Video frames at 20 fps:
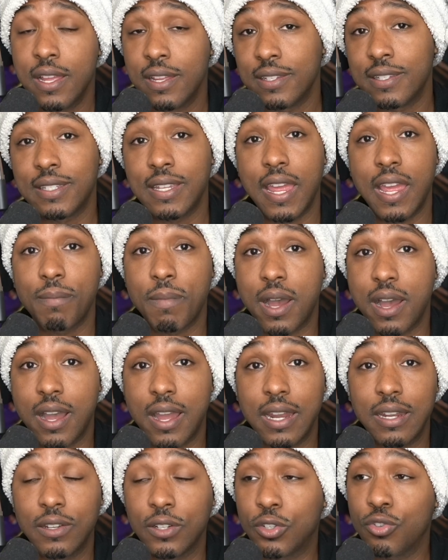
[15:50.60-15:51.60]
Sam
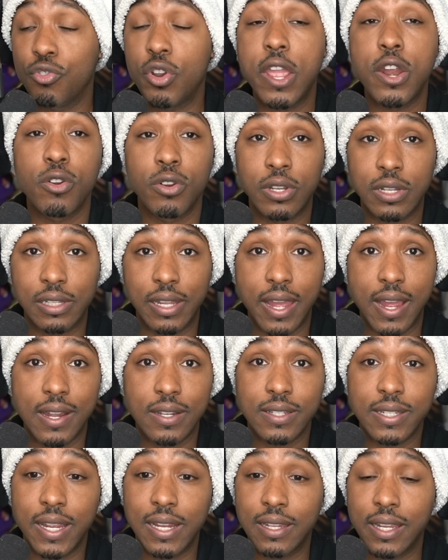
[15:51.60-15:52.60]
Hyde and Creator
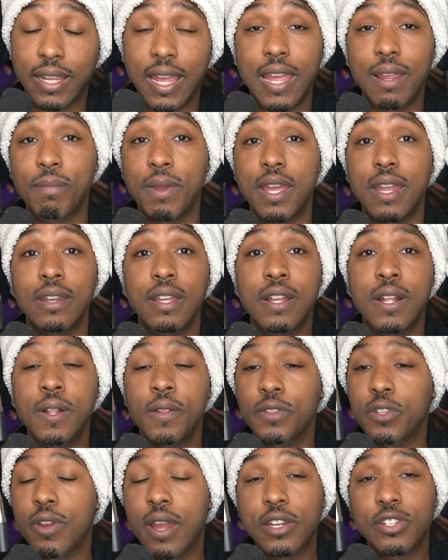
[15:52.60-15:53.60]
Clash, saying like, hey man,
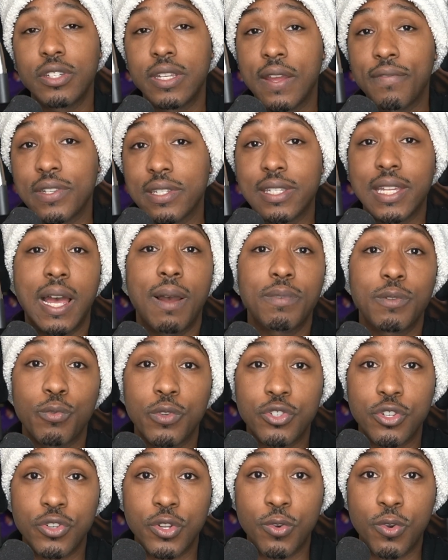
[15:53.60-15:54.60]
you actually haven't stopped
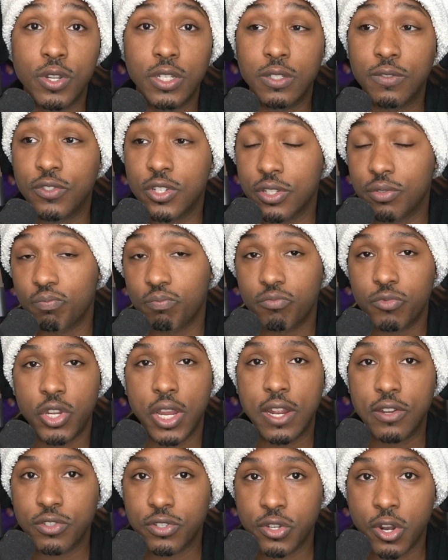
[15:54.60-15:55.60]
what you're doing, you've just
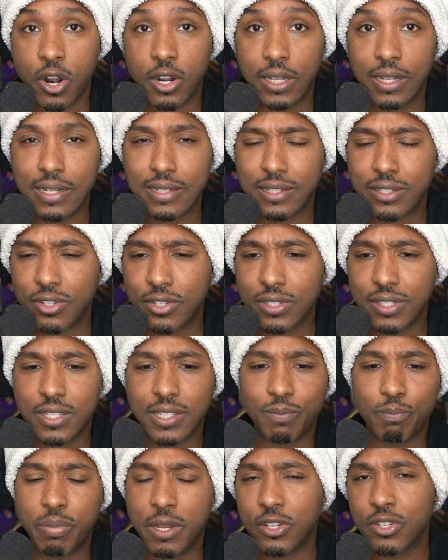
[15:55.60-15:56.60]
changed targets. There's
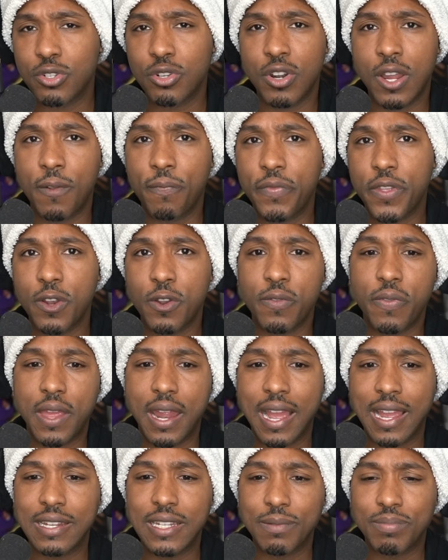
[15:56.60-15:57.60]
this picture out there
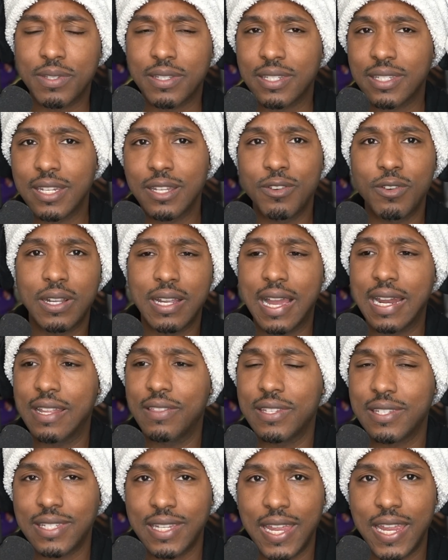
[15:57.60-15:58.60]
that iDubbbz is still kind
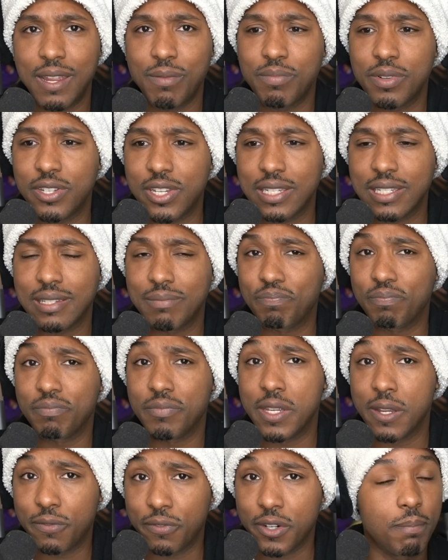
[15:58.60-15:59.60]
of the same, but just
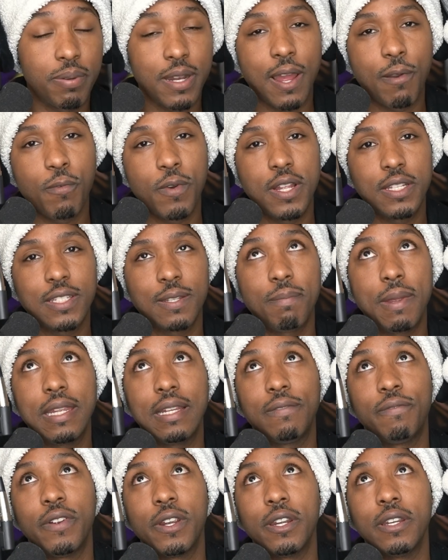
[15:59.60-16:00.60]
different. But I want to
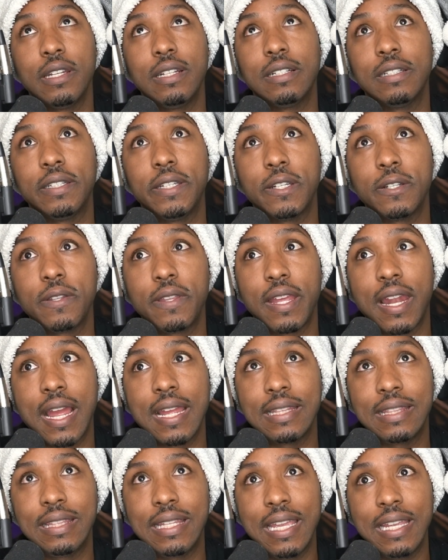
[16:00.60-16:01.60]
make very clear that
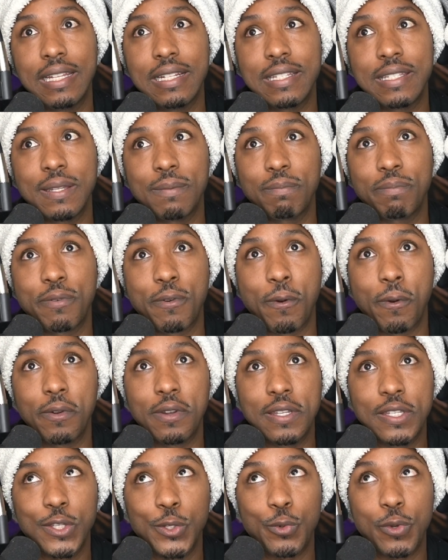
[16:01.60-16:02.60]
I think it's
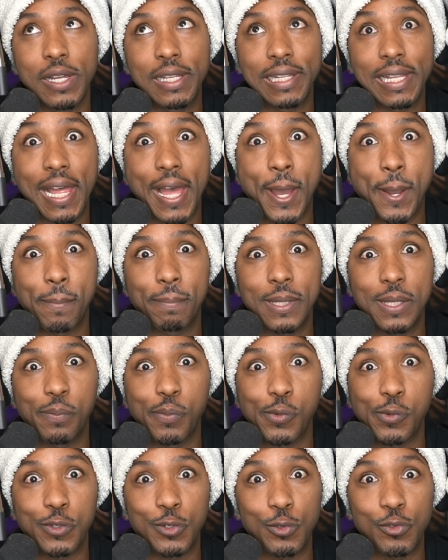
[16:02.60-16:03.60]
important to allow
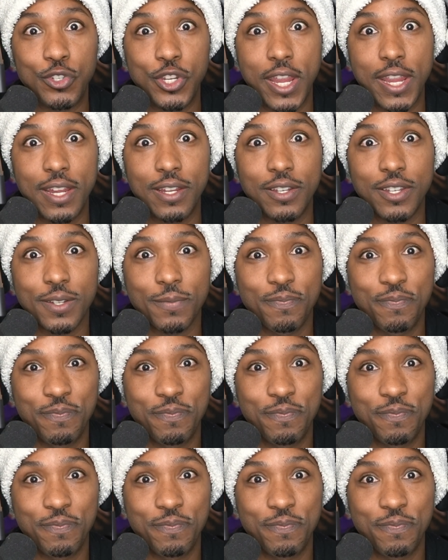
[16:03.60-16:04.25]
people to change.